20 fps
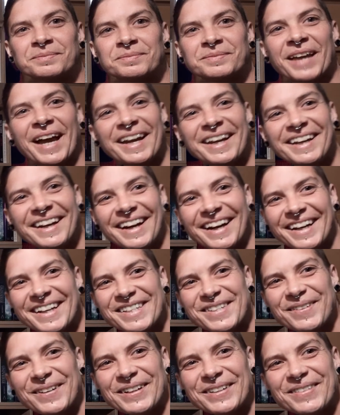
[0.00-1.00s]
Hey
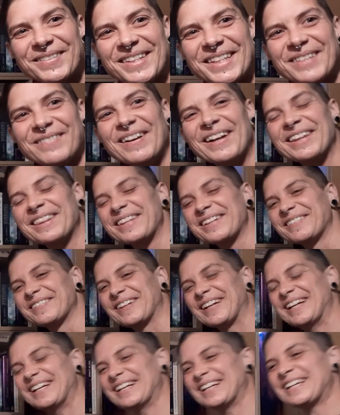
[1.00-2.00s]
guys, welcome to your monthly
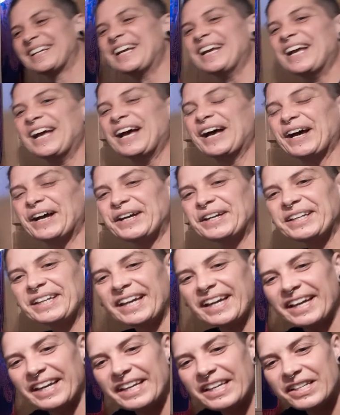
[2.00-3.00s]
reading.
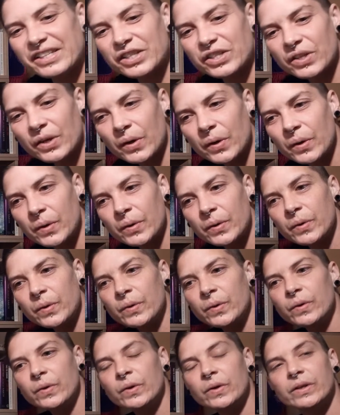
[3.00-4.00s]
Okay, so
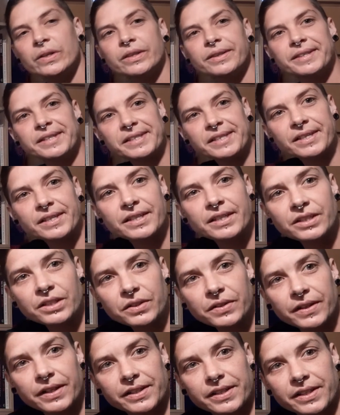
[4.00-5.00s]
this is
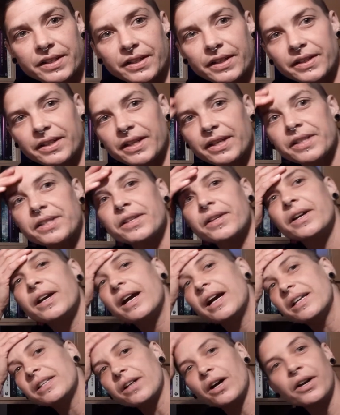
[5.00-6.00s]
interesting. Okay, so
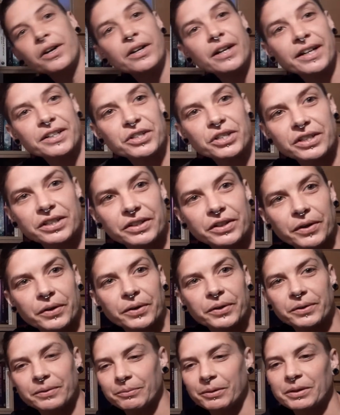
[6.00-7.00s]
I, I don't actually
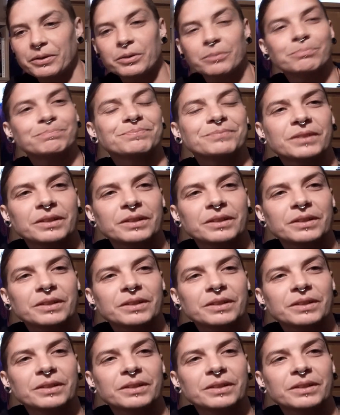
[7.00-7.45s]
know. We're going to,